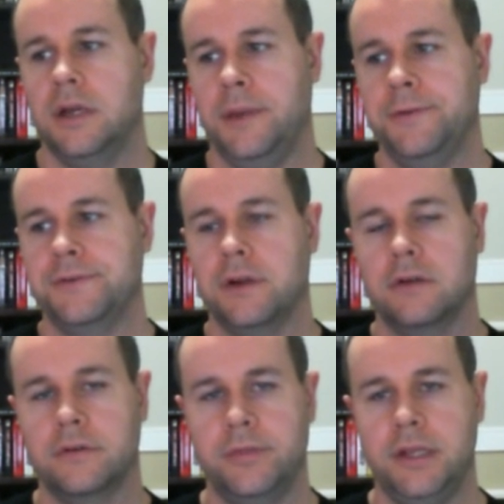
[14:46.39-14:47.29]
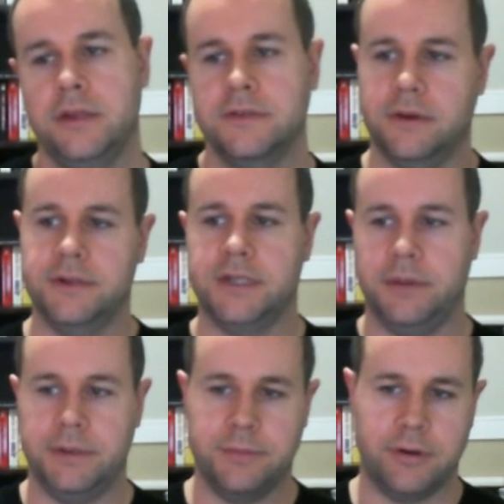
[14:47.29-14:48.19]
I'm using autocomplete because I'm going to
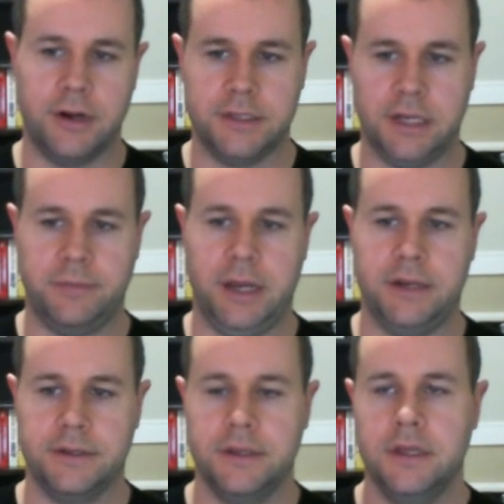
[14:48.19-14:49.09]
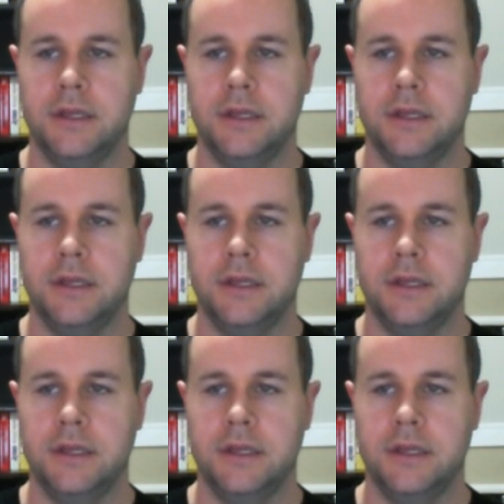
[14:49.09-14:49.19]
type in the product that I'm adding.